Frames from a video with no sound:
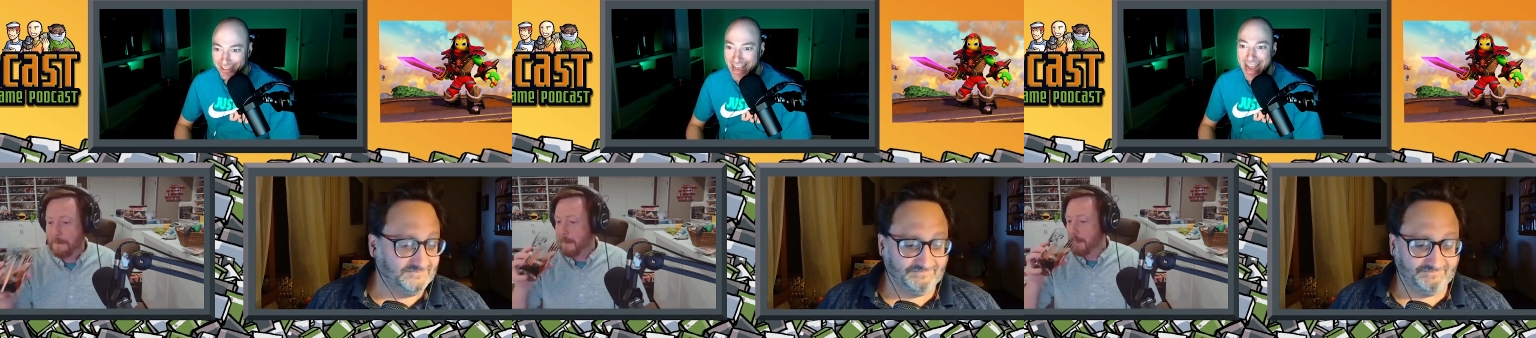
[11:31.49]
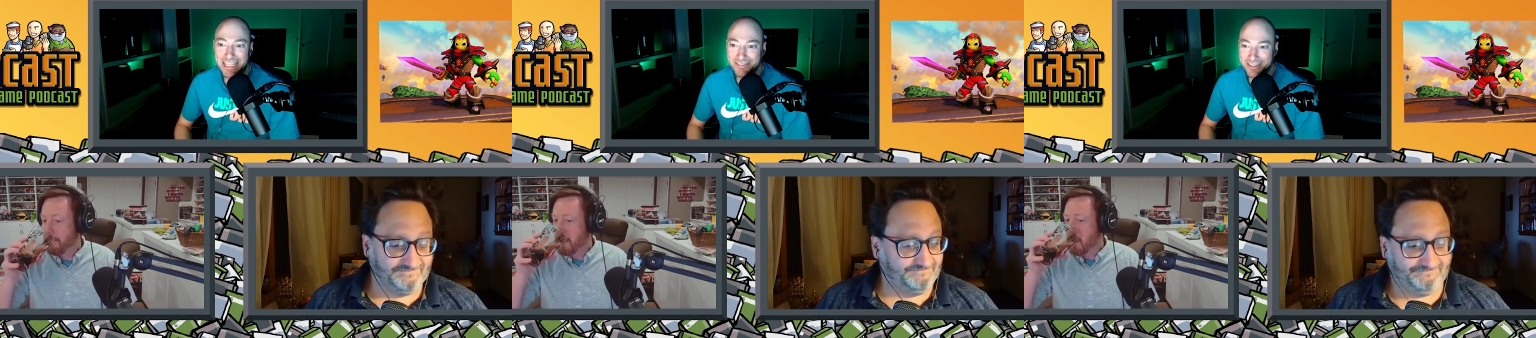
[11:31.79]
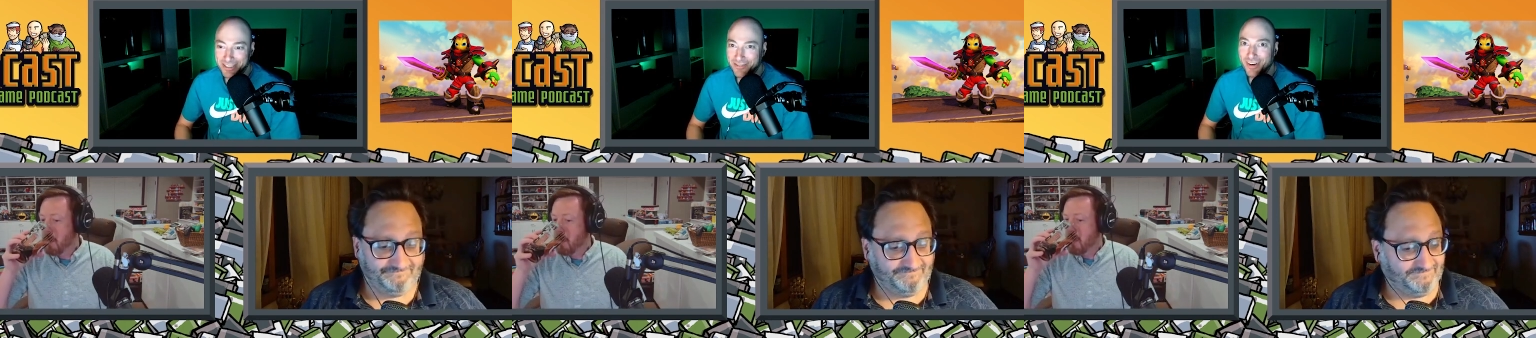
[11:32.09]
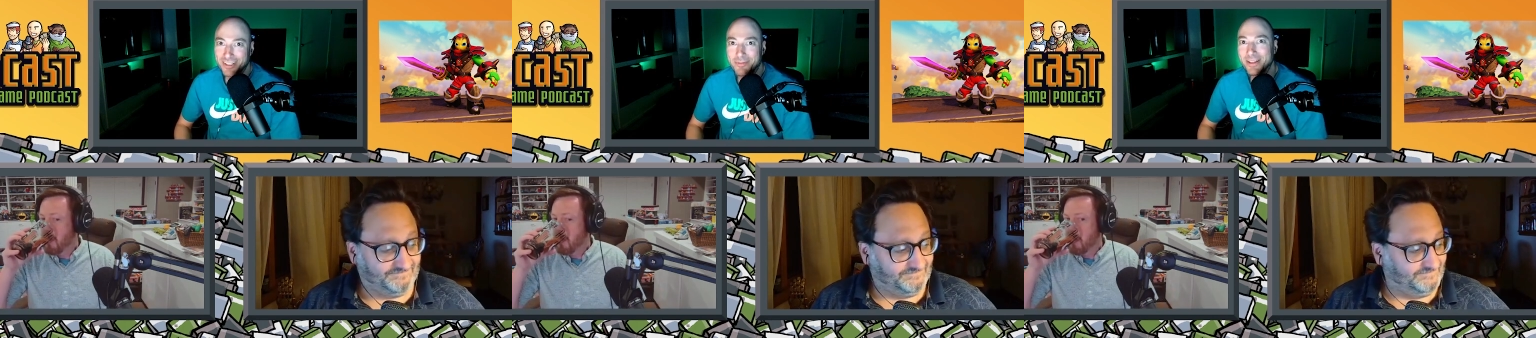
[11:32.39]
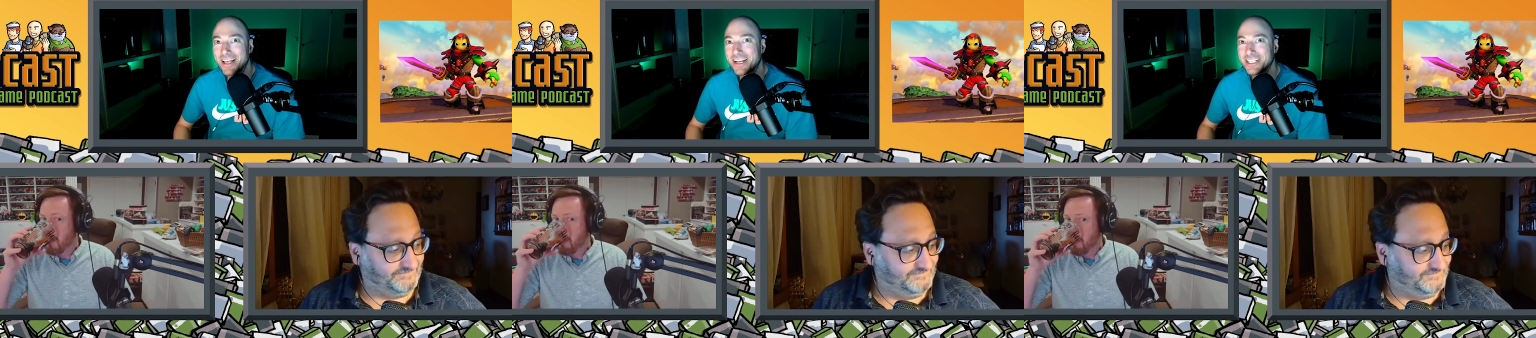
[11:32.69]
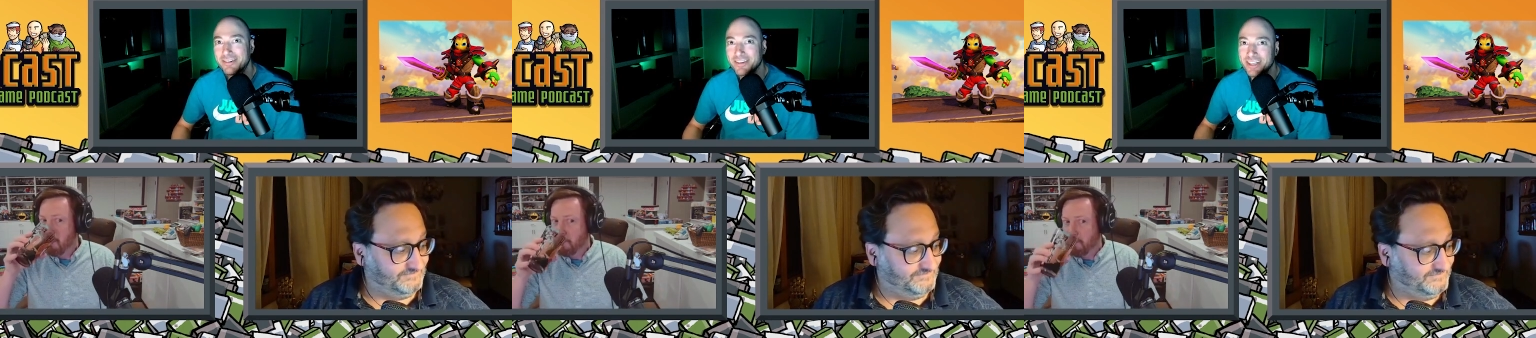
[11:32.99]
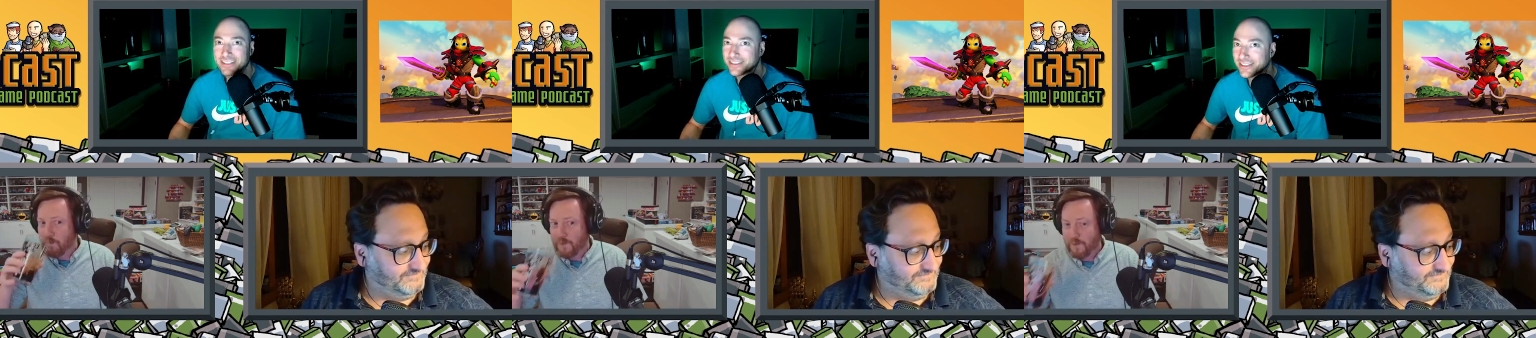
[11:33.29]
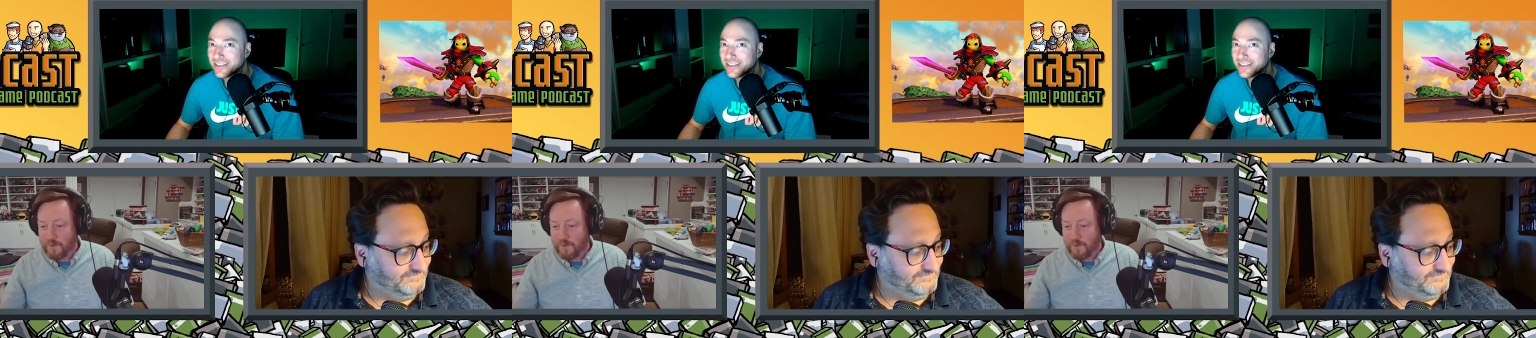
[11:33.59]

Speaker 1: Activision's fucked up a lot of shit for us.